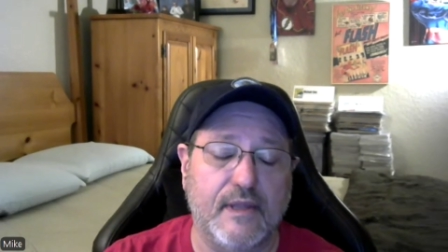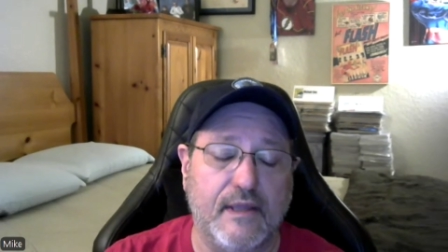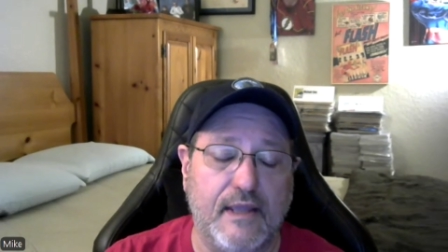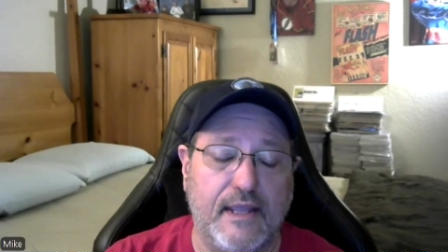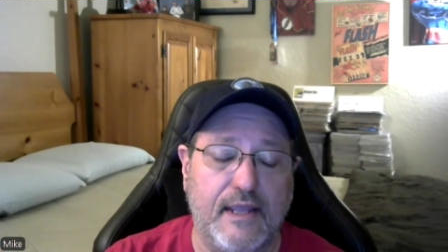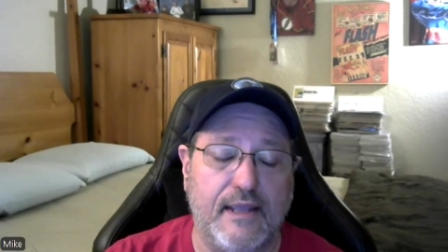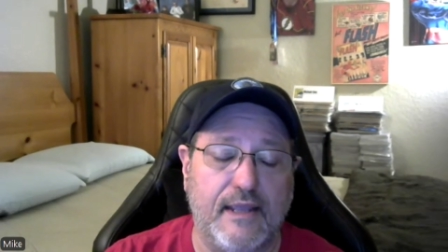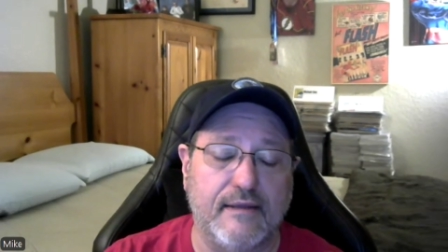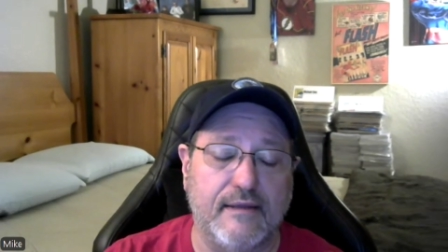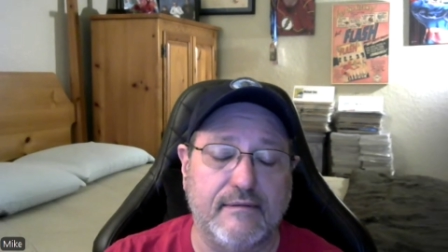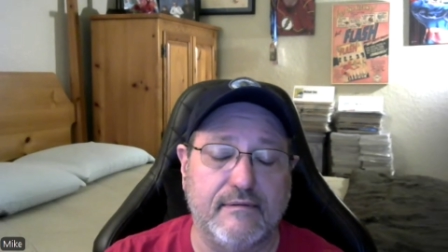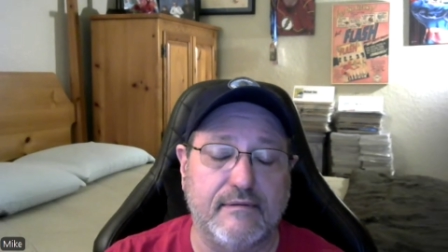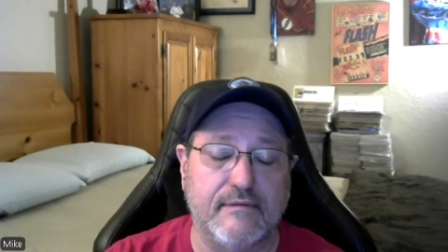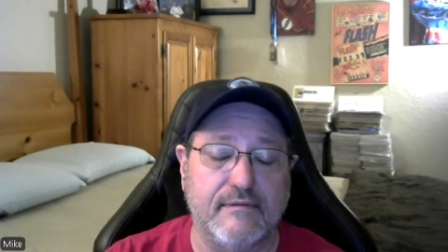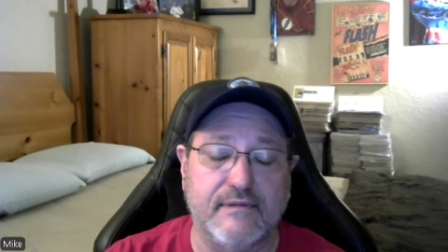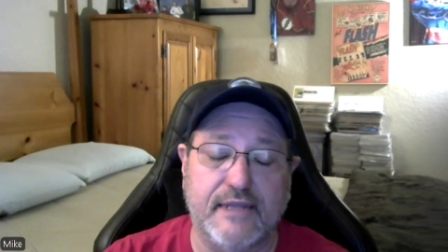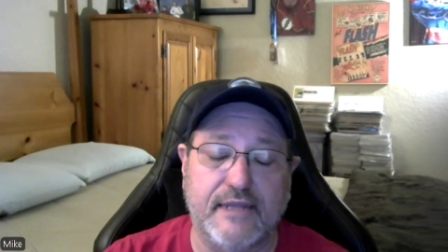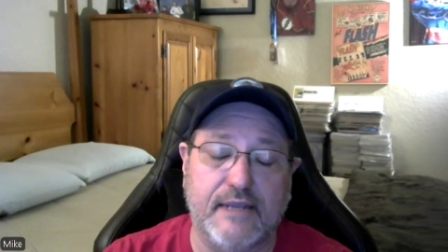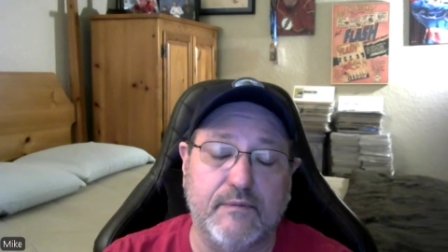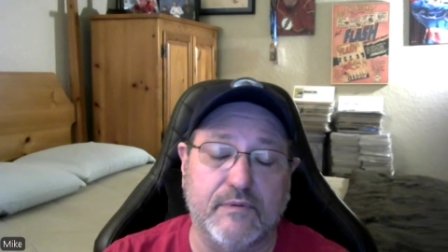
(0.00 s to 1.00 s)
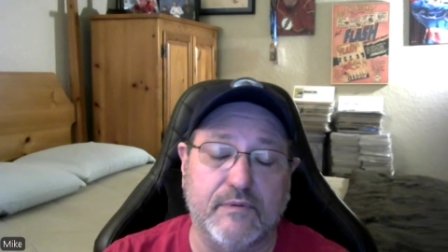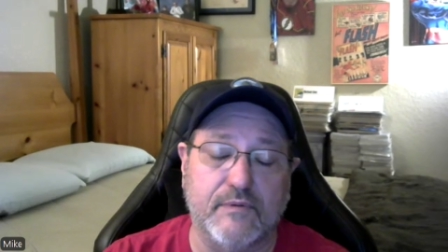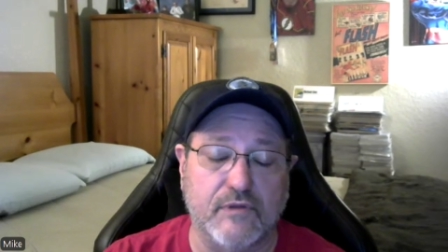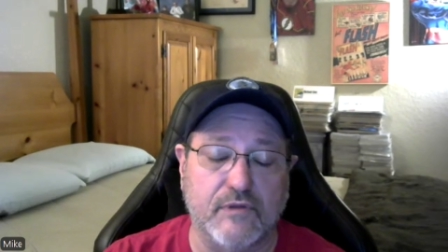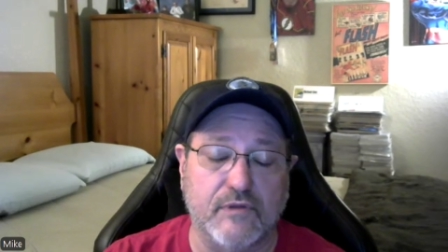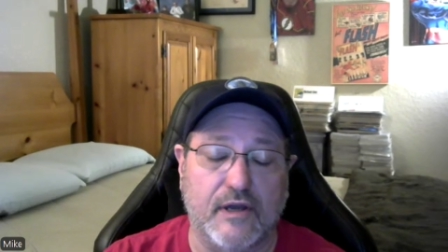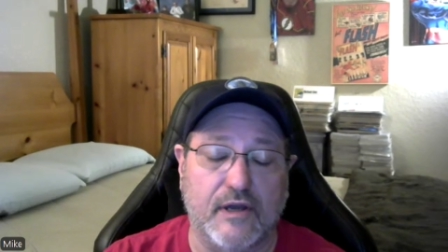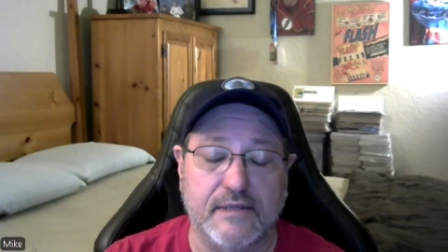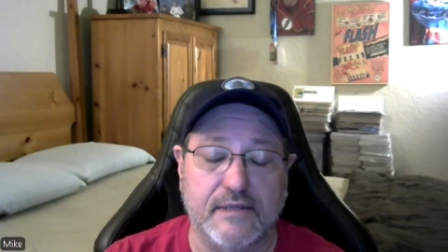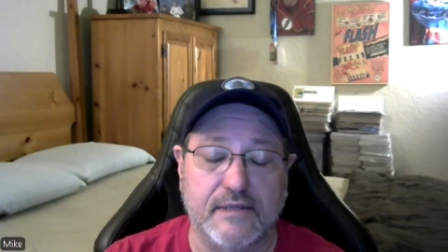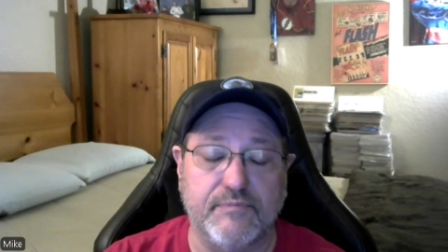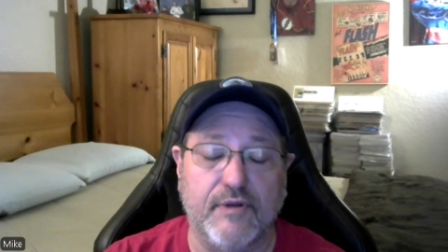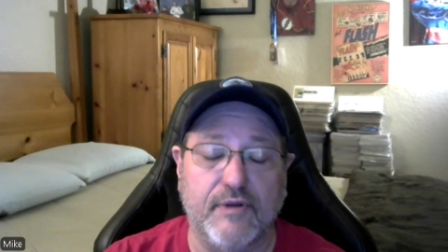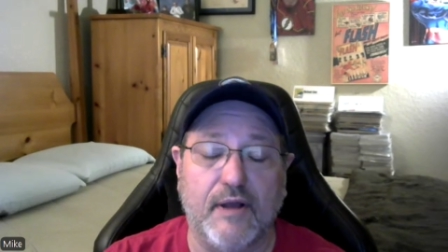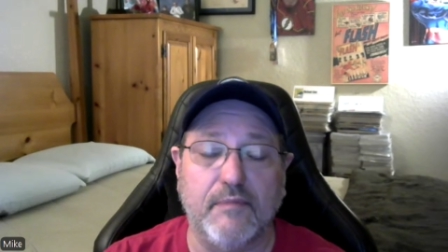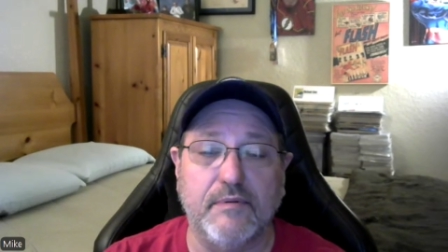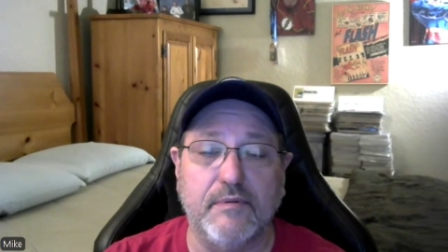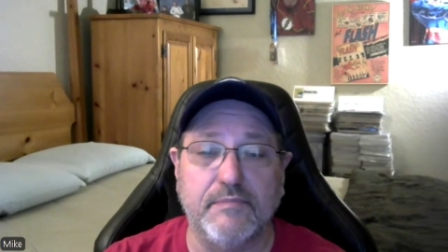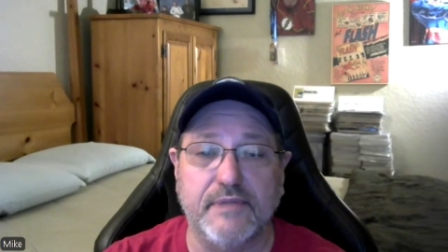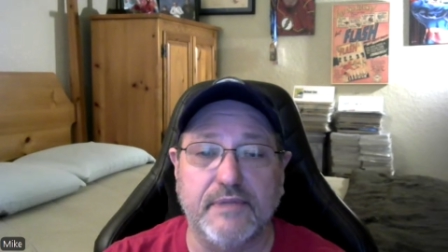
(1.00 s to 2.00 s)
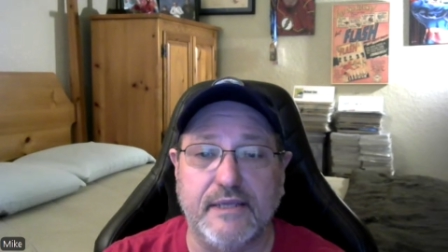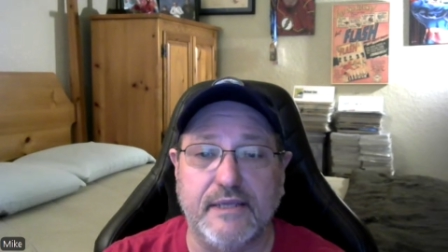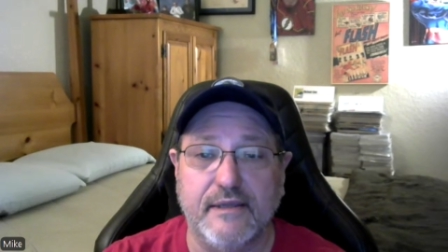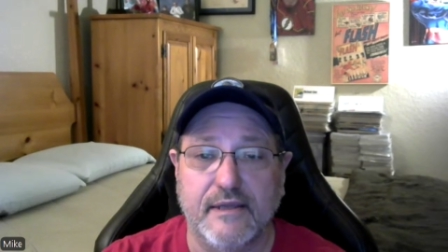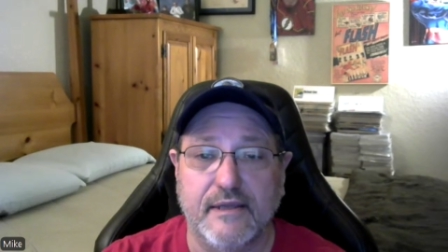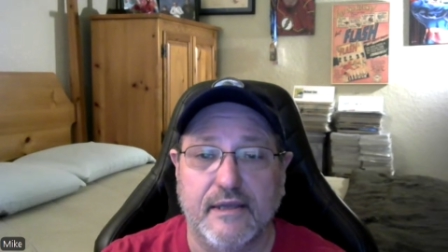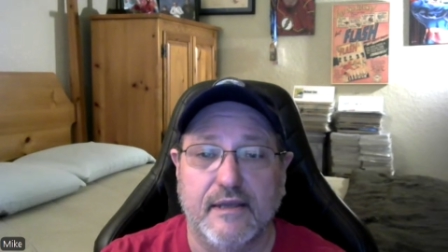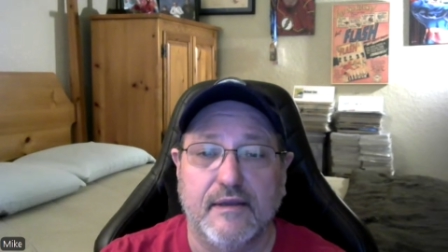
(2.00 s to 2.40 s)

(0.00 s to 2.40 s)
And they were lauded. Probably